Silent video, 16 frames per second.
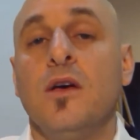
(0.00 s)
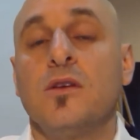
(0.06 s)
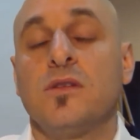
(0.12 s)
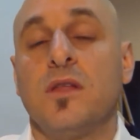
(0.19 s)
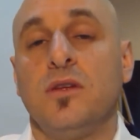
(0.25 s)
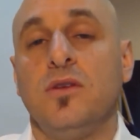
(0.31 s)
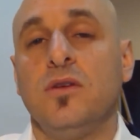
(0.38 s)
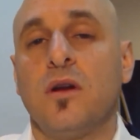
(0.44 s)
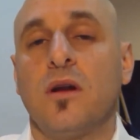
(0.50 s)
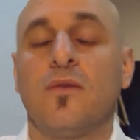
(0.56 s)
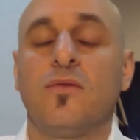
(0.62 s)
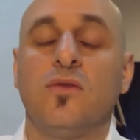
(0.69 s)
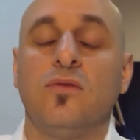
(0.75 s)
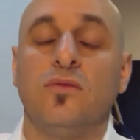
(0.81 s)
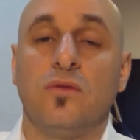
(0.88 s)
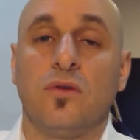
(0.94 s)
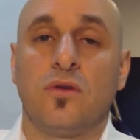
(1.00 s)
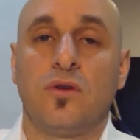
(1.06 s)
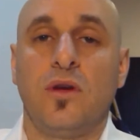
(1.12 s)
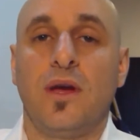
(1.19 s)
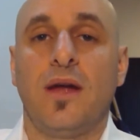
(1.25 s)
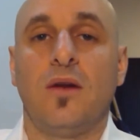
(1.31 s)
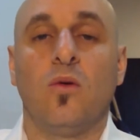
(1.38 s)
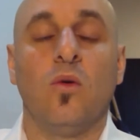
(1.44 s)
so that you don't have to
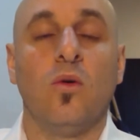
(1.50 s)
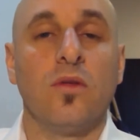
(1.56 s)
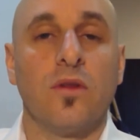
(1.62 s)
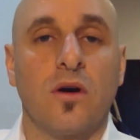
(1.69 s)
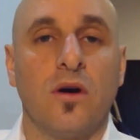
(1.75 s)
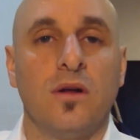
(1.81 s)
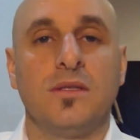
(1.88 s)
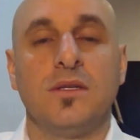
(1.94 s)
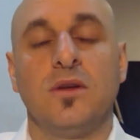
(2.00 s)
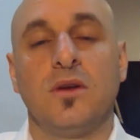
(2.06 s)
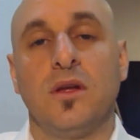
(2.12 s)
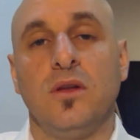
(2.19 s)
create all the content.